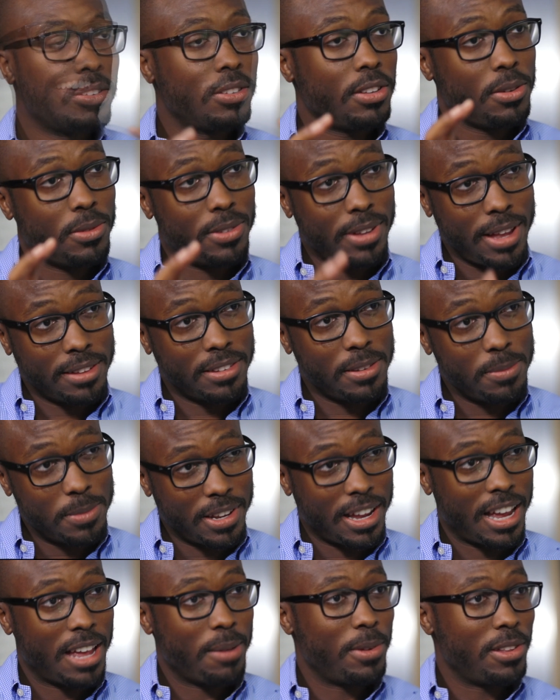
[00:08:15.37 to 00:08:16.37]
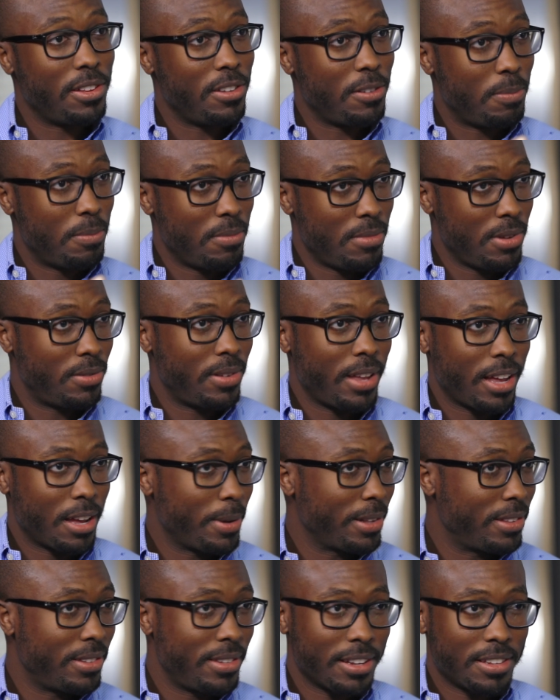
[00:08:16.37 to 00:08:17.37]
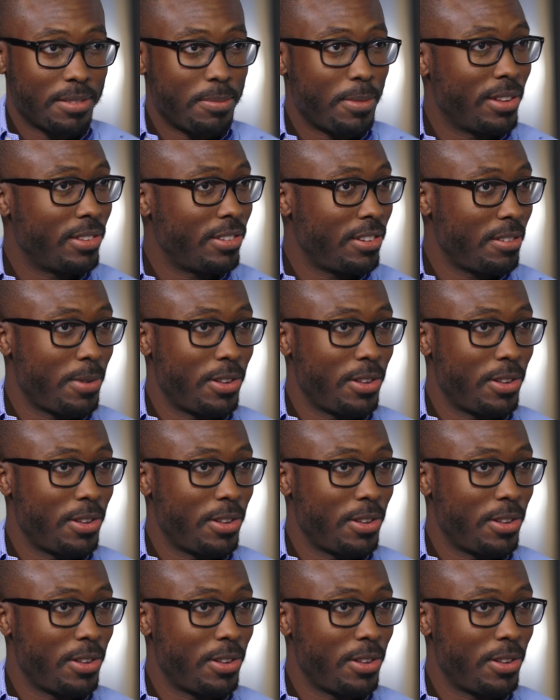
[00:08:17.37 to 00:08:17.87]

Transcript: So you take some time, and you take about 6 months,